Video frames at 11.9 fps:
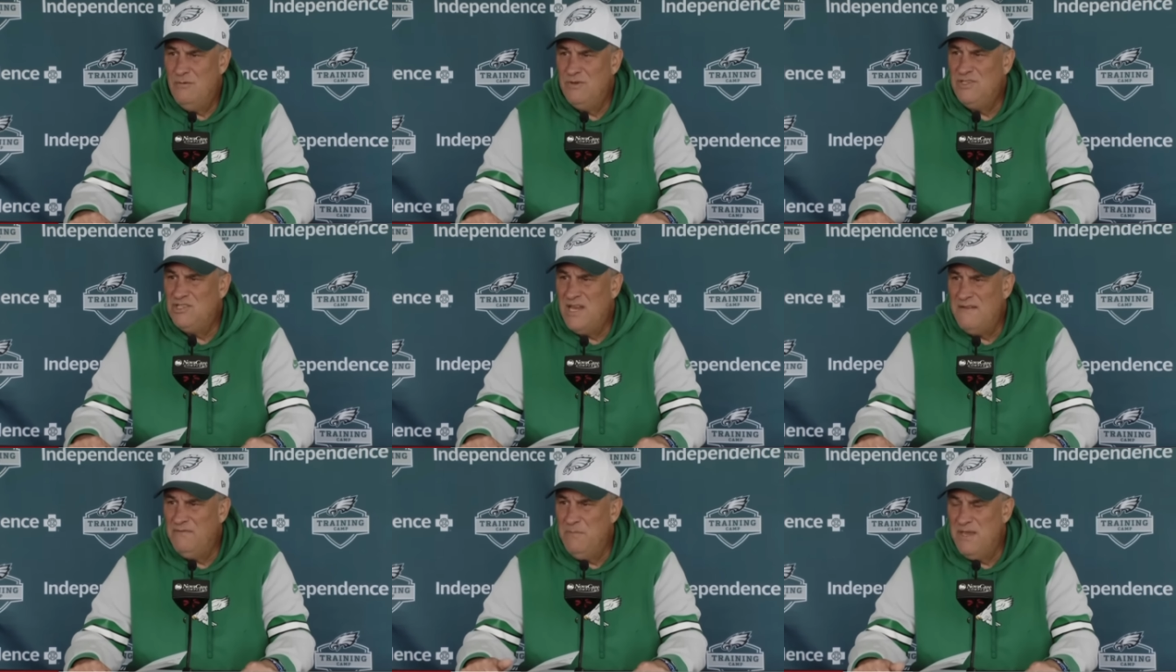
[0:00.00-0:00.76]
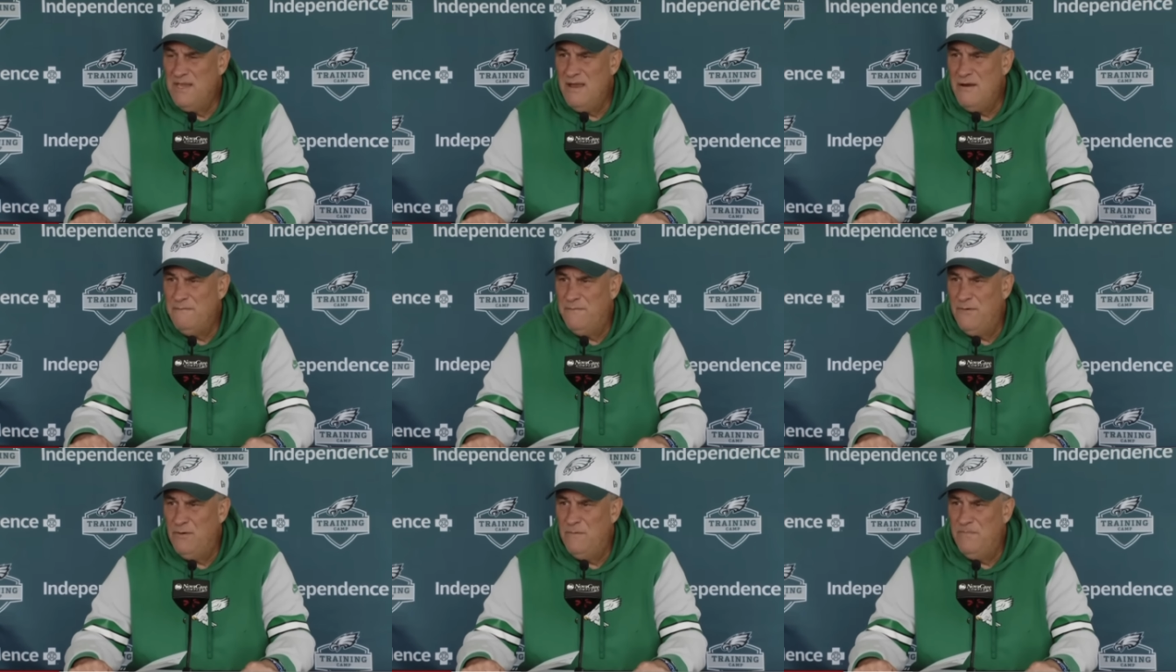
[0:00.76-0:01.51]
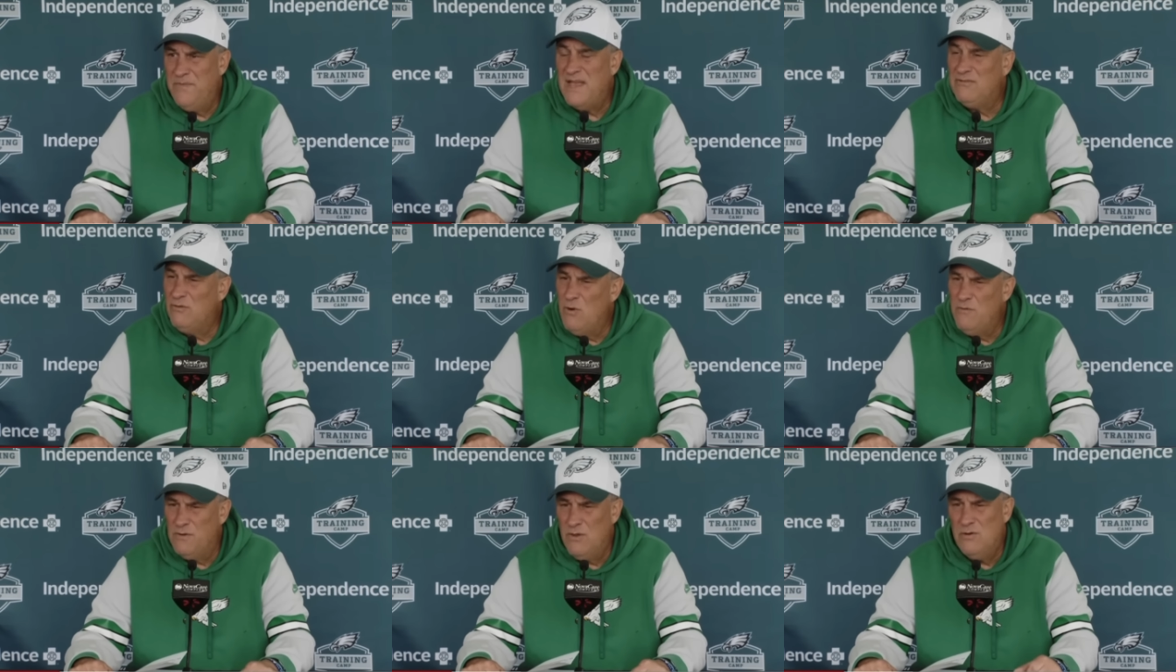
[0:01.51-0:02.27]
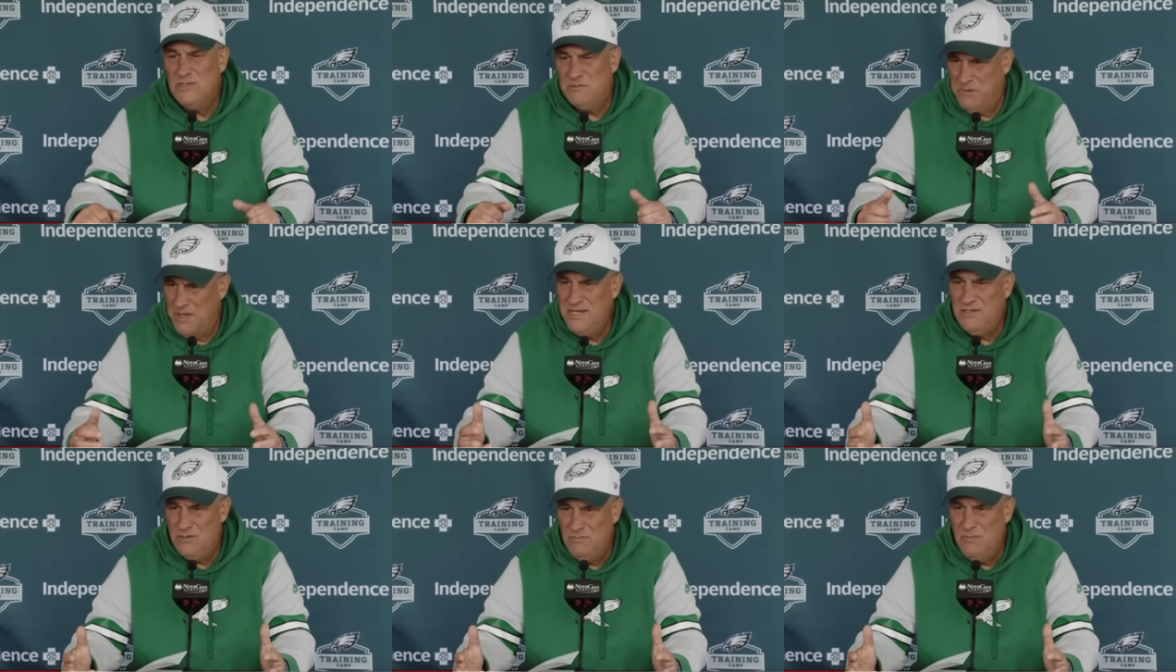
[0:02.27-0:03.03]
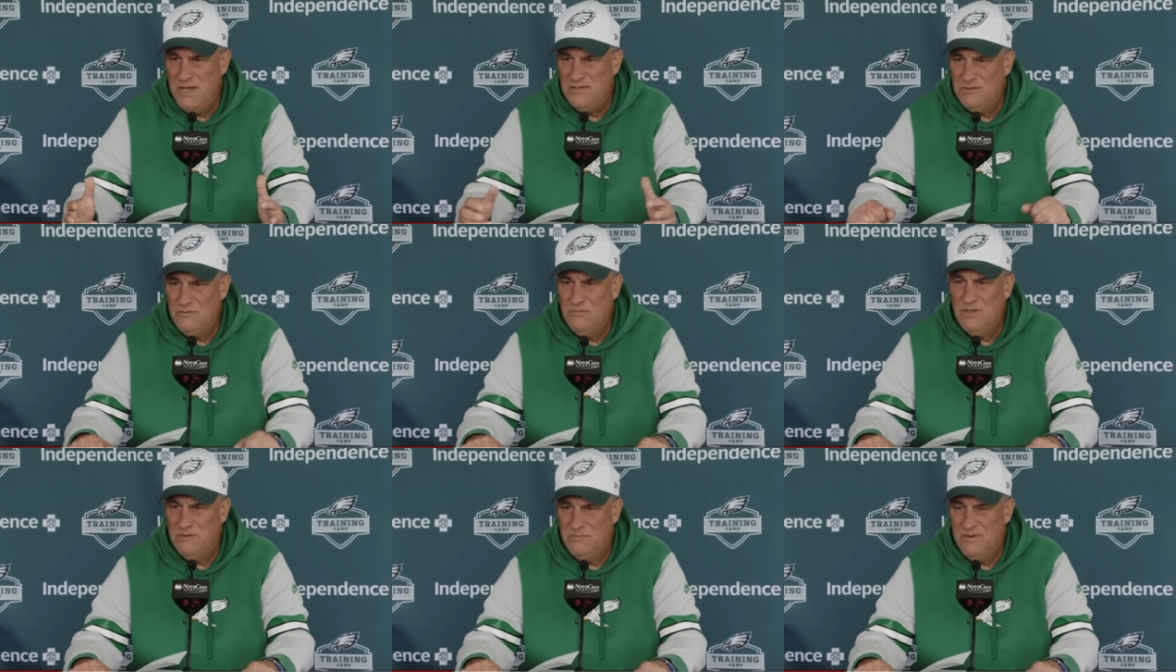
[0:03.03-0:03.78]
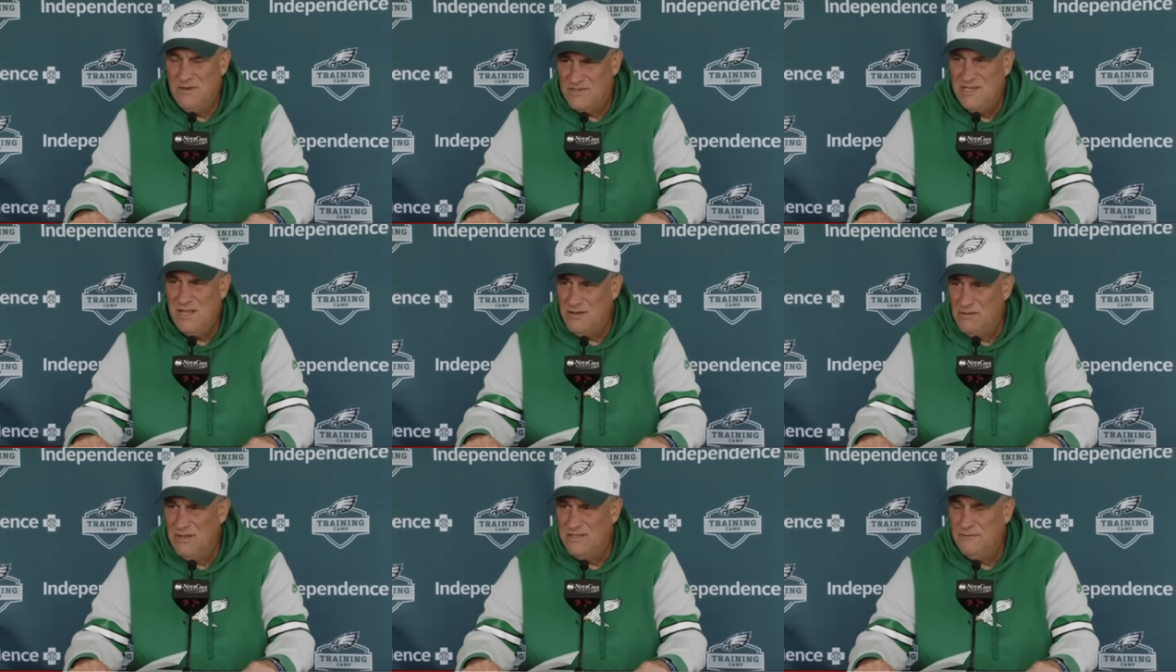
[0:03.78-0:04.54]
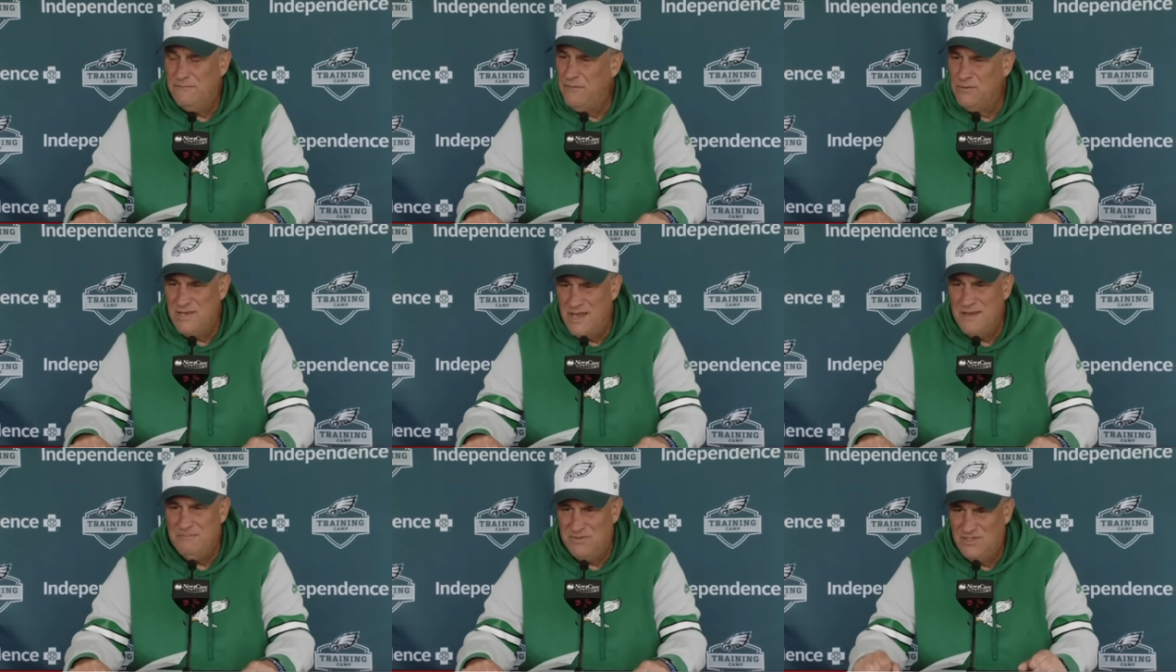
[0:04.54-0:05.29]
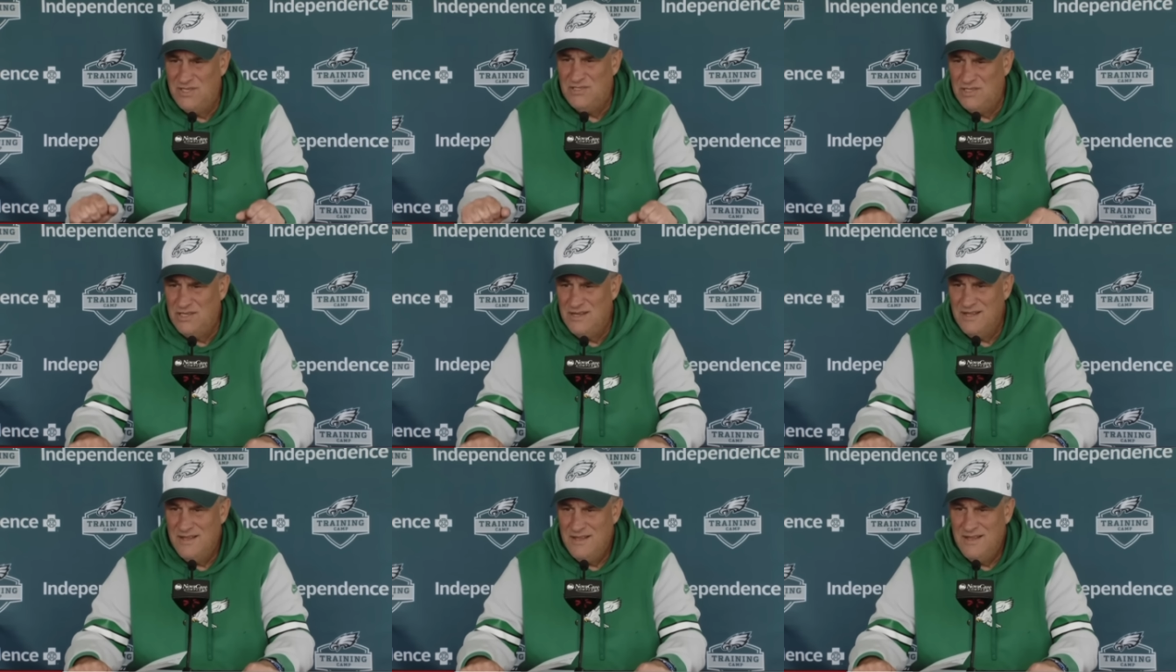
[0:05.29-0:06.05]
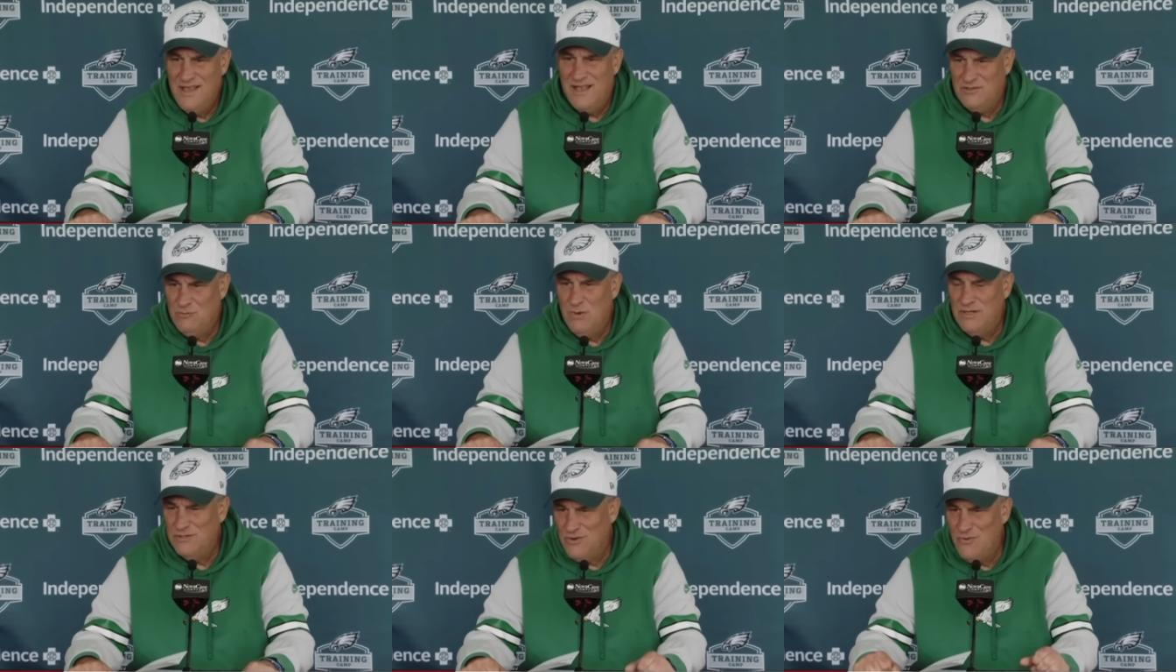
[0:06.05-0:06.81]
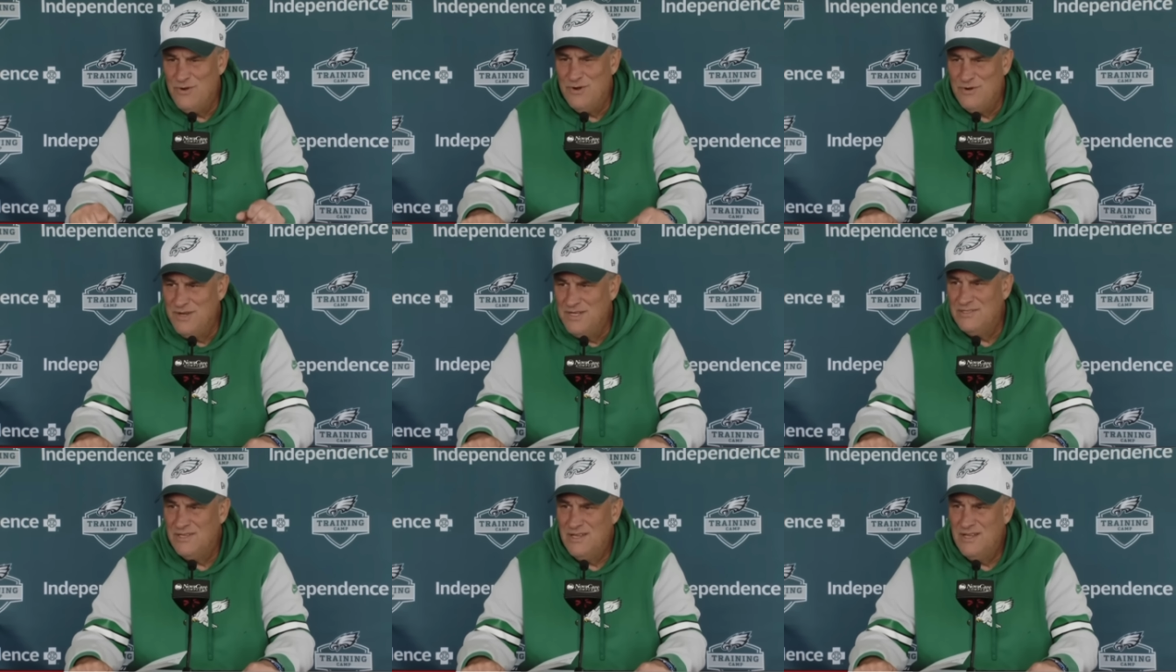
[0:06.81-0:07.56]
We just have to be careful not to overload his plate too much, with because nickel is a full-time position as well as corner is,